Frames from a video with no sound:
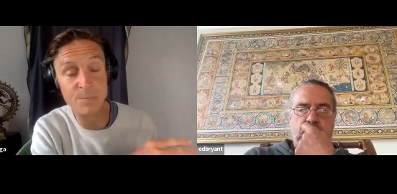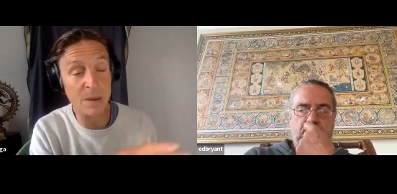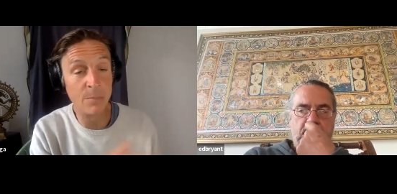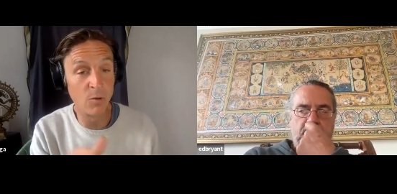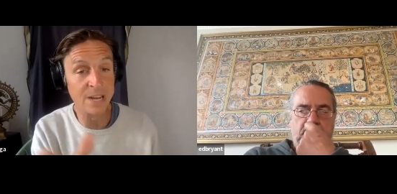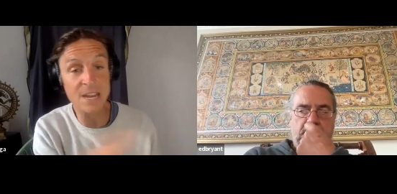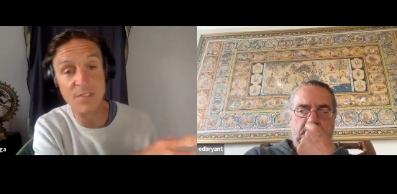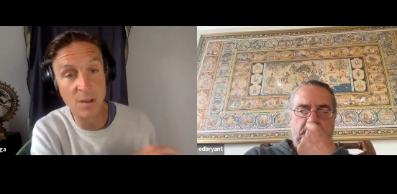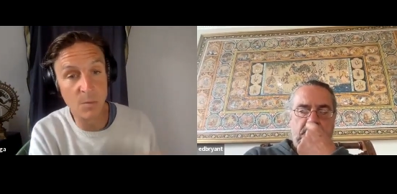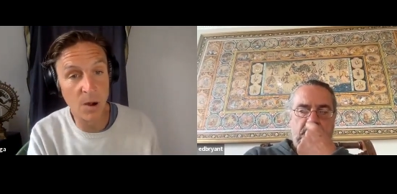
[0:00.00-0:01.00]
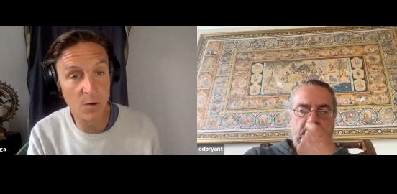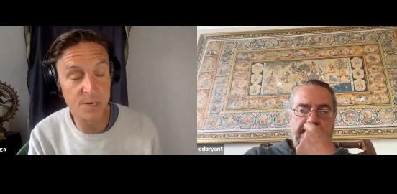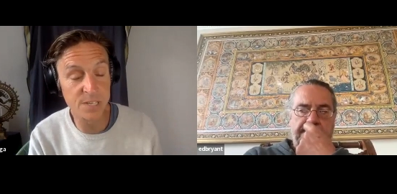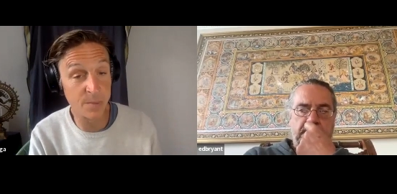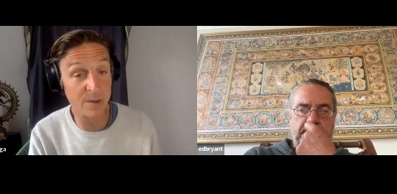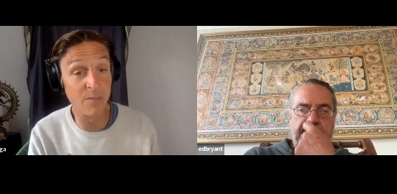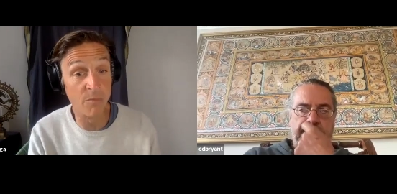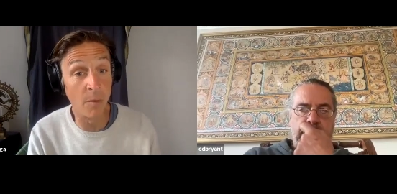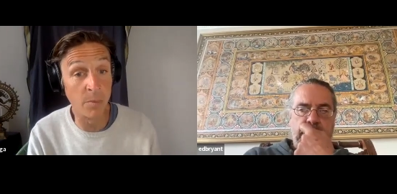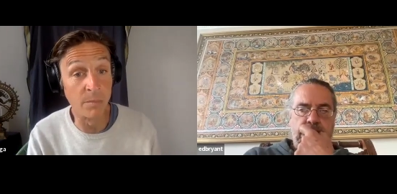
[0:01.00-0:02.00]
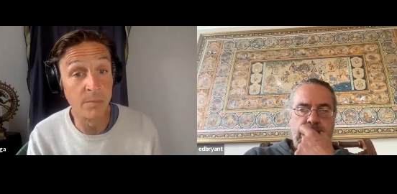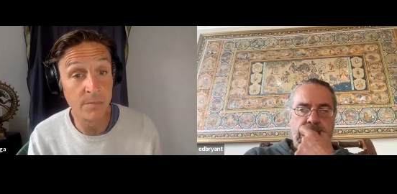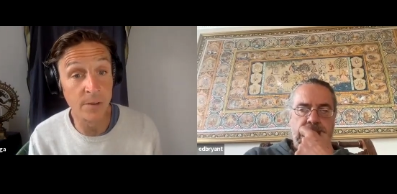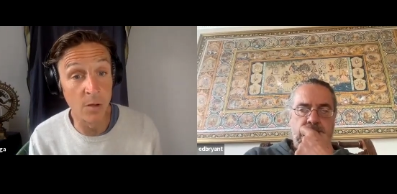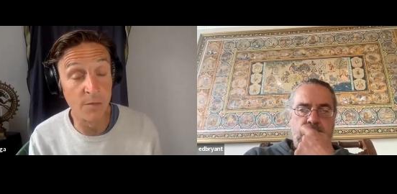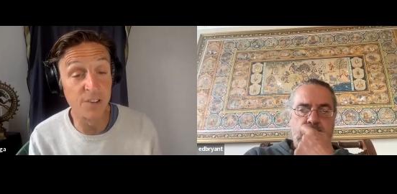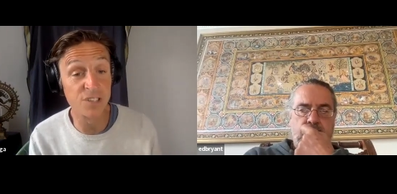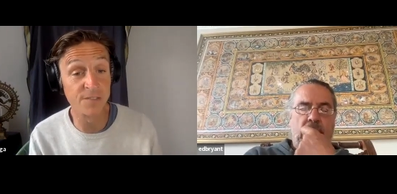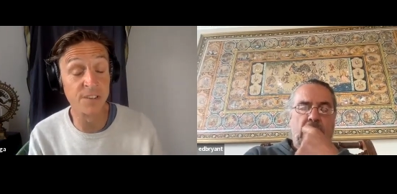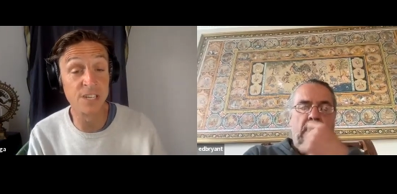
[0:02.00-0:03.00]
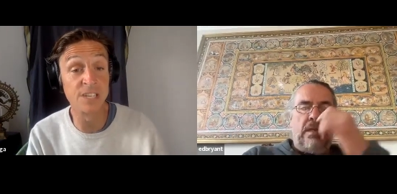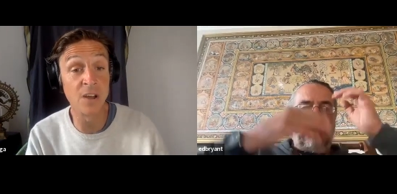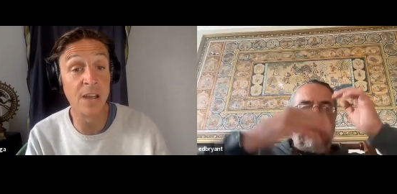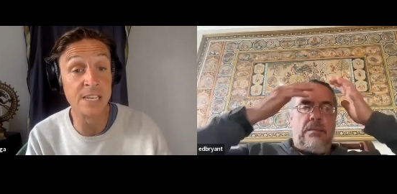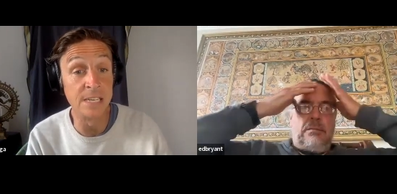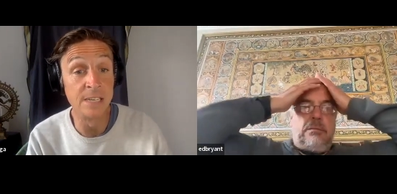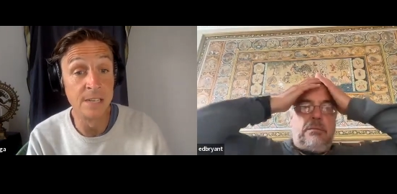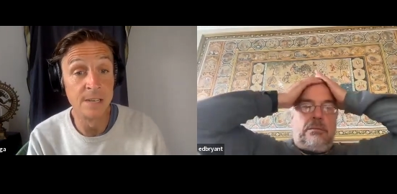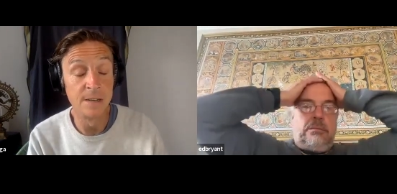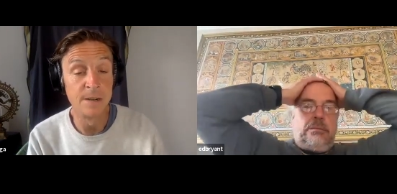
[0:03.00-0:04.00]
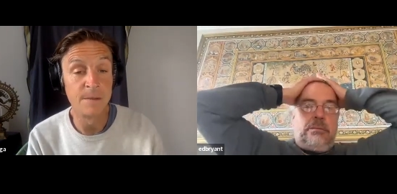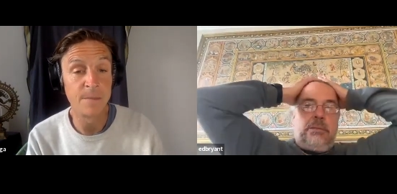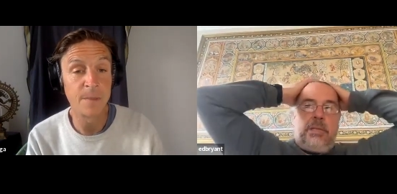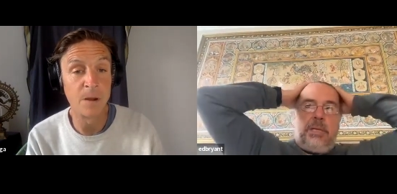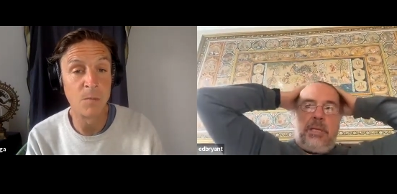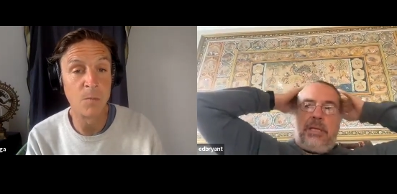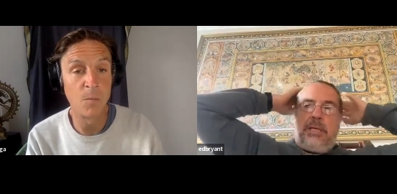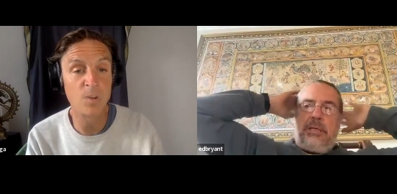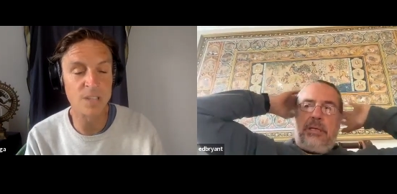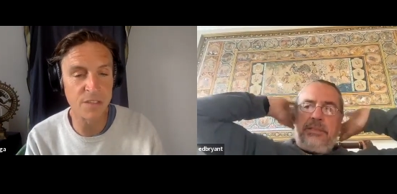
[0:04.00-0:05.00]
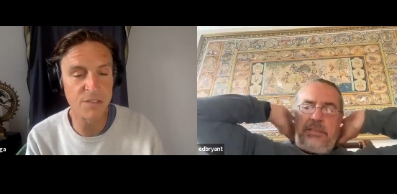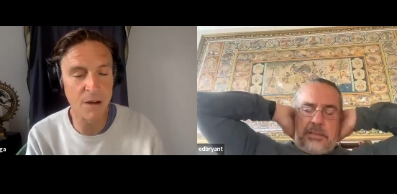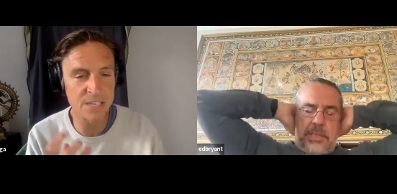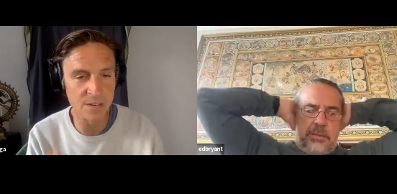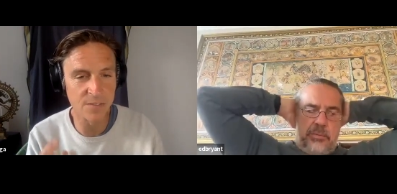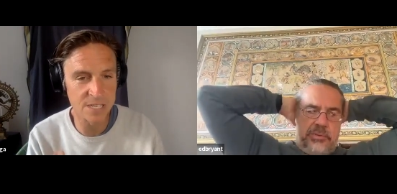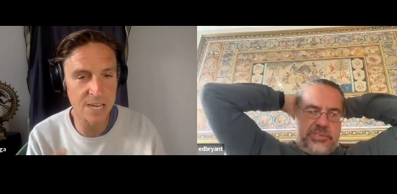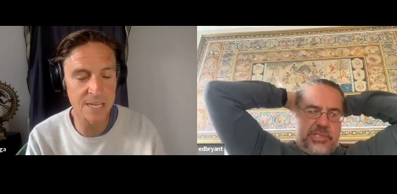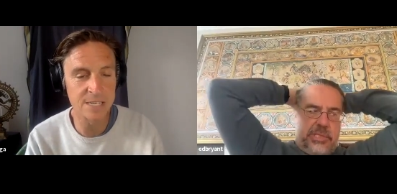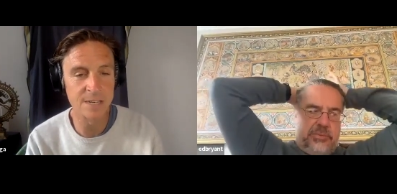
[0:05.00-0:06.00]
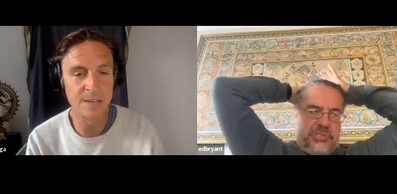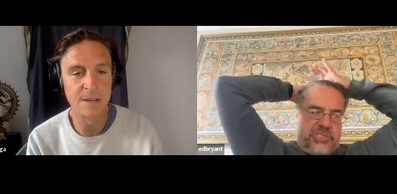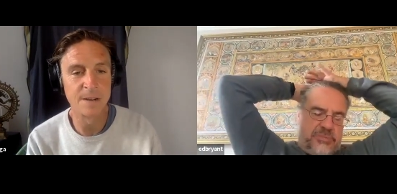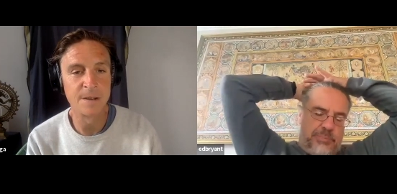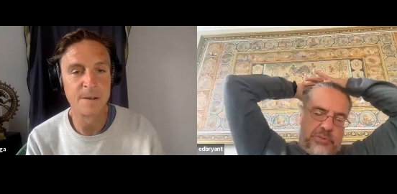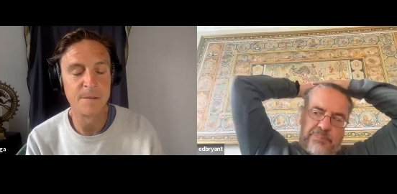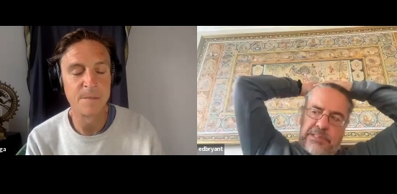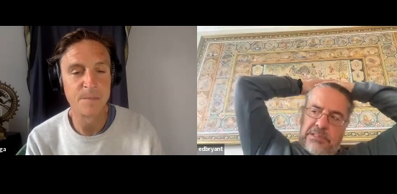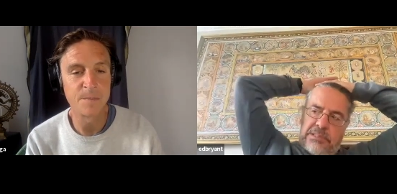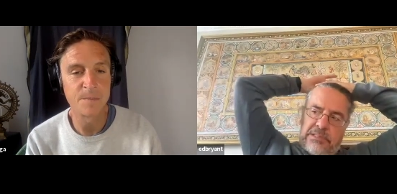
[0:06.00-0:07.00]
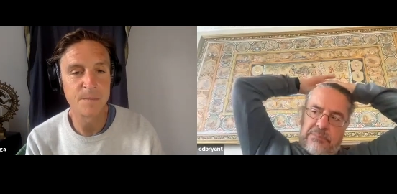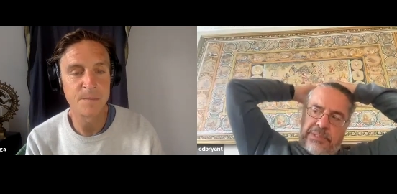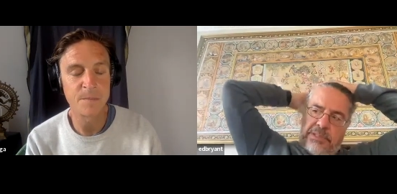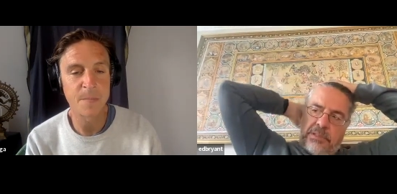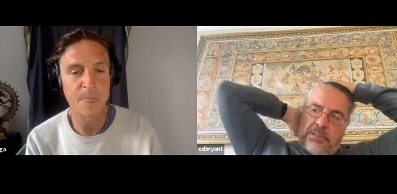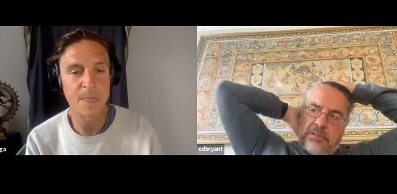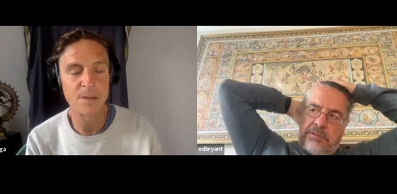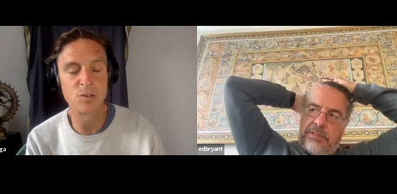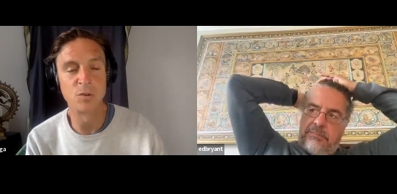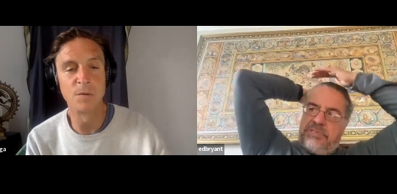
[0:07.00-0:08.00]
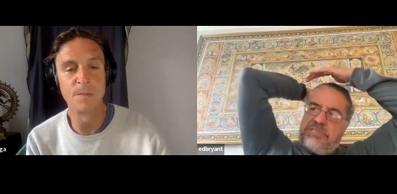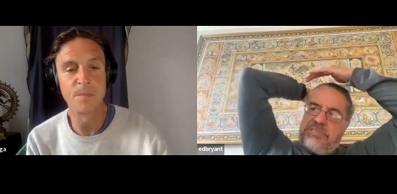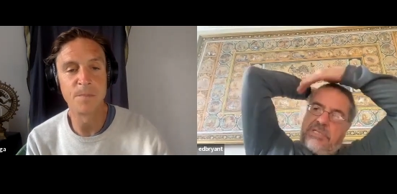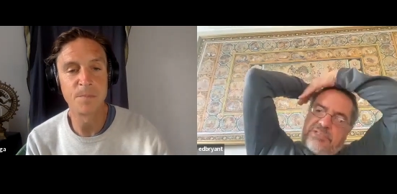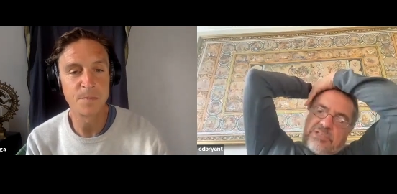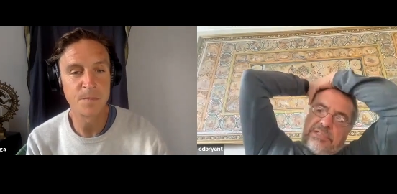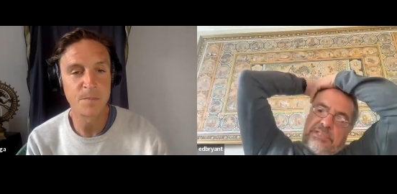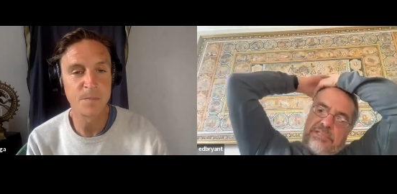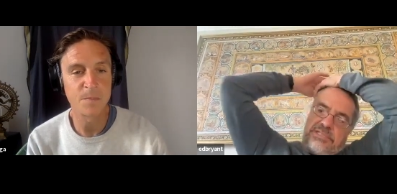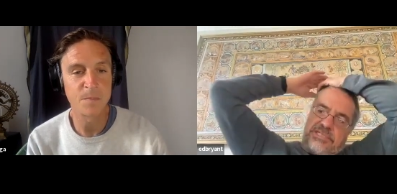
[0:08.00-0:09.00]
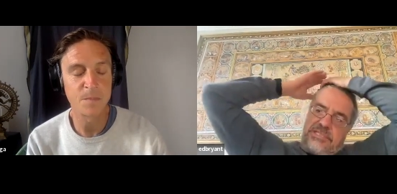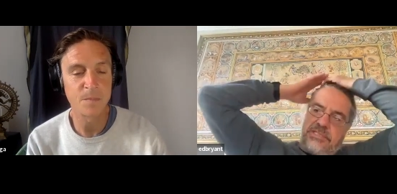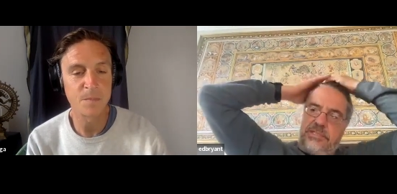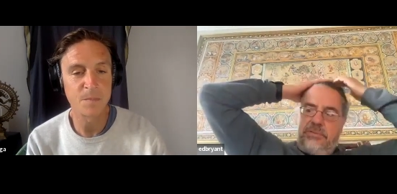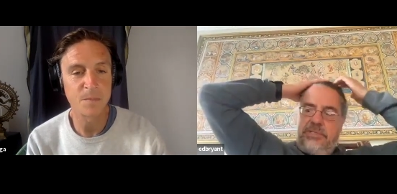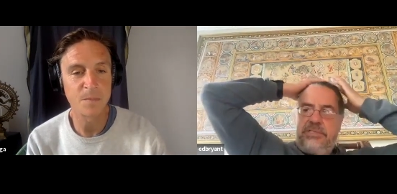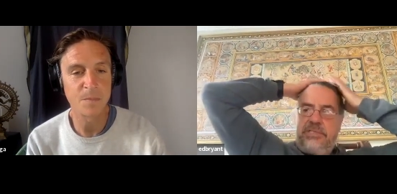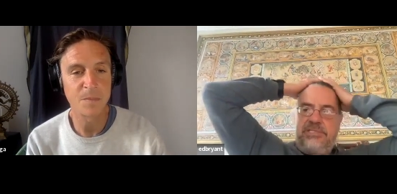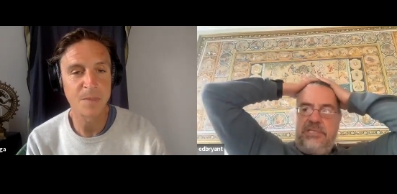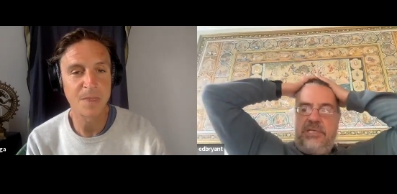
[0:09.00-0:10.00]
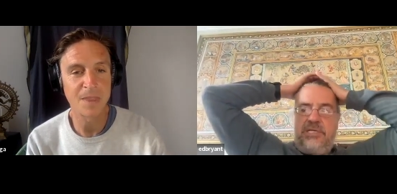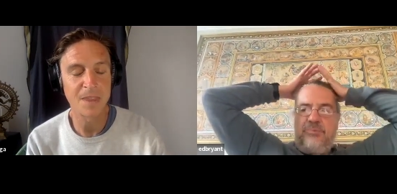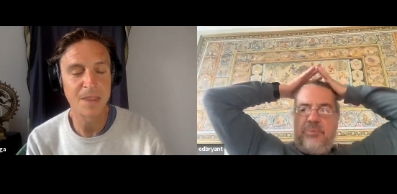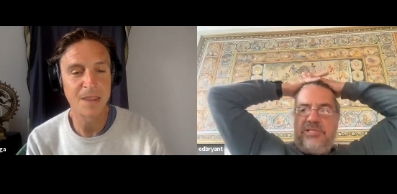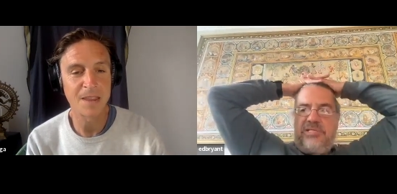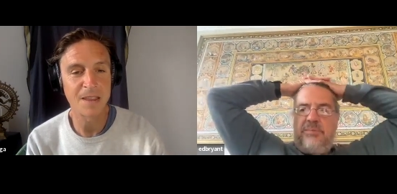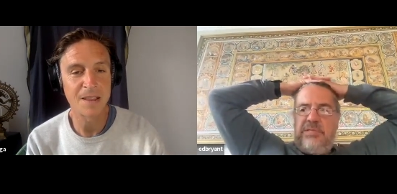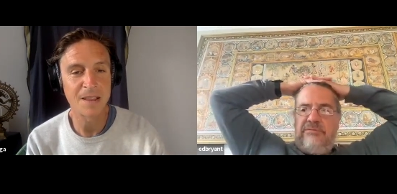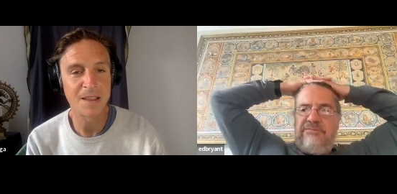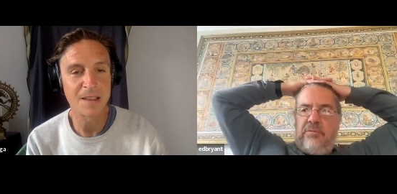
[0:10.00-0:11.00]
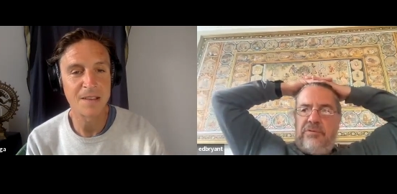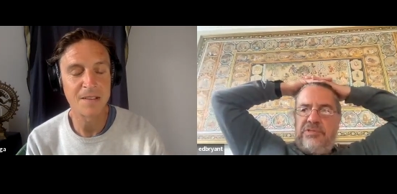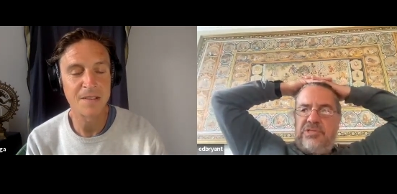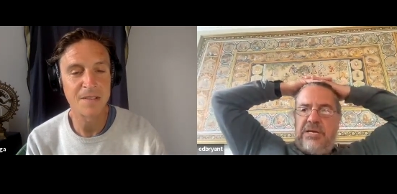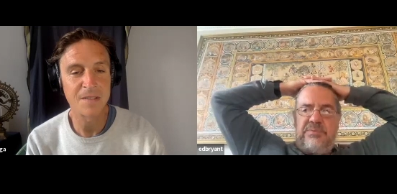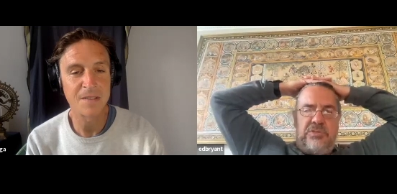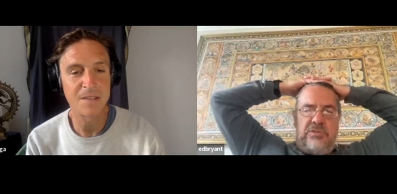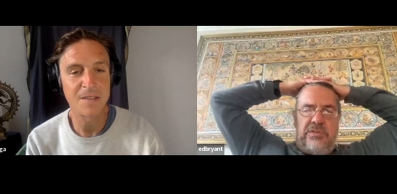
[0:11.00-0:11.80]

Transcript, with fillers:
Speaker 1: people leaving the world, which is a bit of a problem, you know, for, for society? you know um, what's yeah, the thrust I, I of the text i
Speaker 2: would just push back a little bit on that sure. Patanjali is you know he does engage buddhism in the fourth chapter